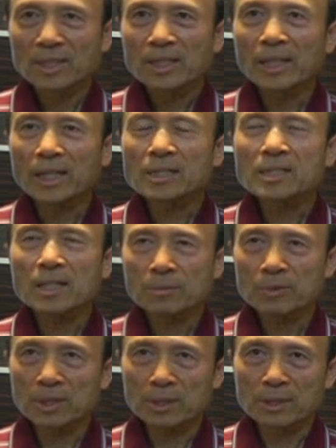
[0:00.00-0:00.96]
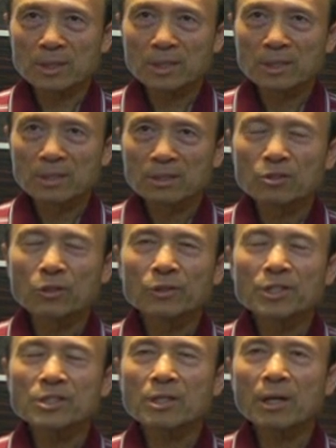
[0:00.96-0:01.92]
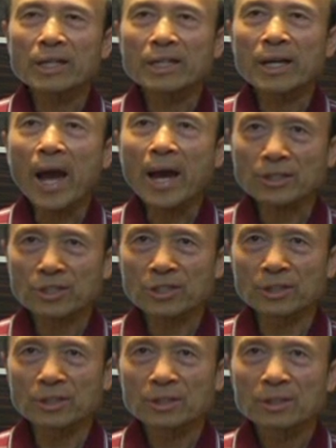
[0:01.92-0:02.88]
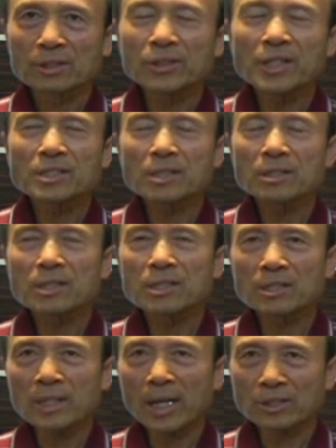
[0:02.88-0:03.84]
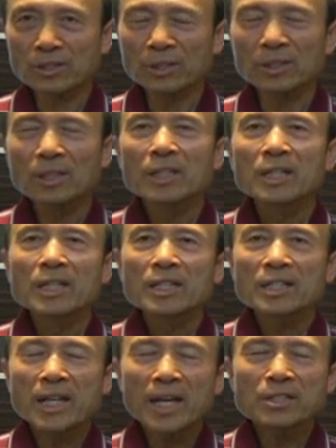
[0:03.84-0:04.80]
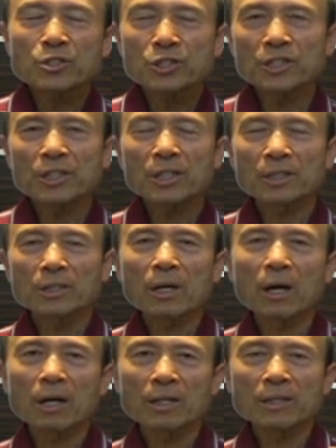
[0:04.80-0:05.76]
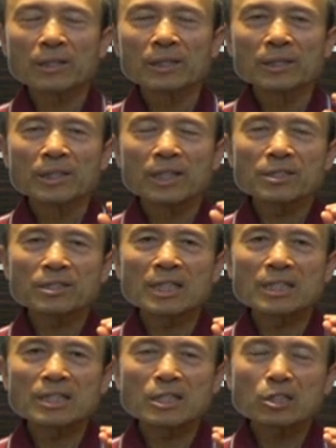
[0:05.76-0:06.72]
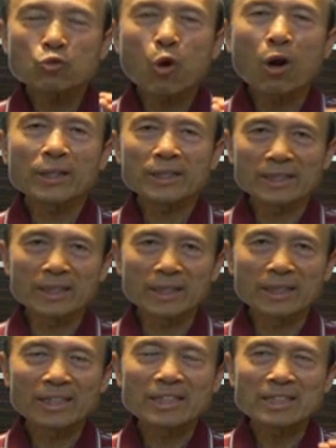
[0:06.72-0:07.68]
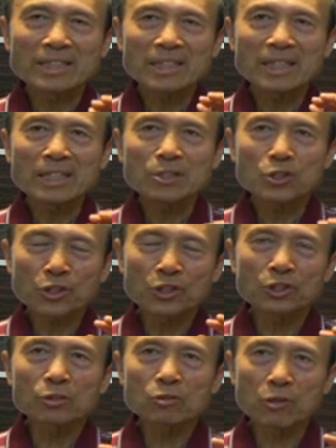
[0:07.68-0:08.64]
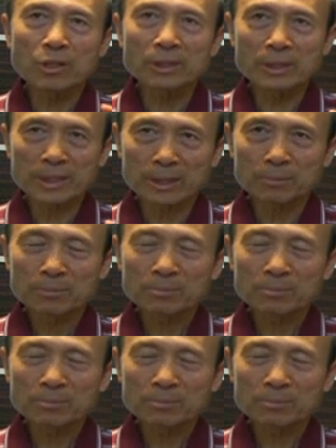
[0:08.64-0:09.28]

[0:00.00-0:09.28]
He accepts us. So these are his action. Grace is his action. Nature are, is his quality, his internal quality.